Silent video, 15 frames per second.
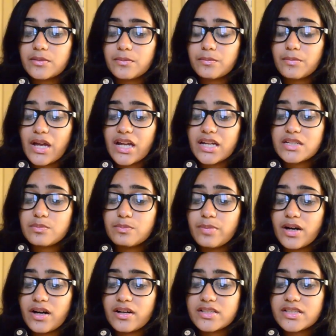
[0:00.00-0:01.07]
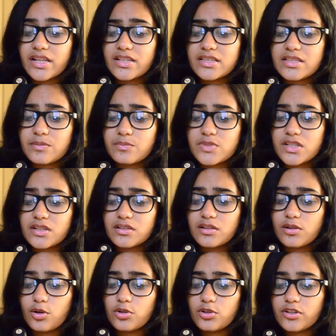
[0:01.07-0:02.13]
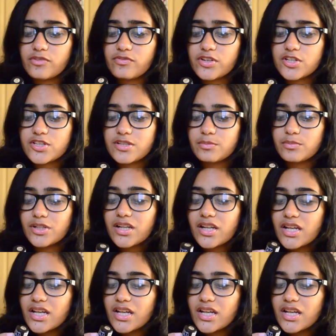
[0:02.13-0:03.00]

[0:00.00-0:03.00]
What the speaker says: matte bars and some subtle holographic shimmer.